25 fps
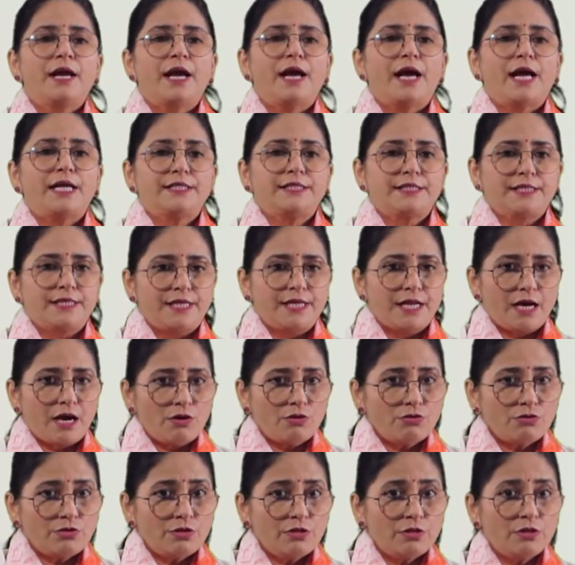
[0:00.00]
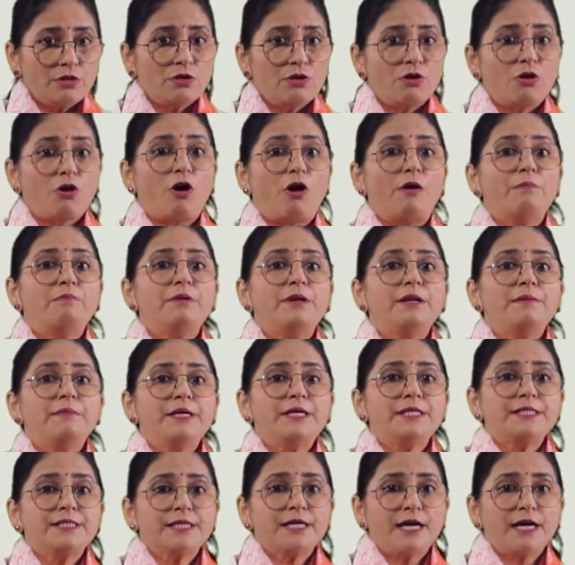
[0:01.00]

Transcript: As a noun, compliments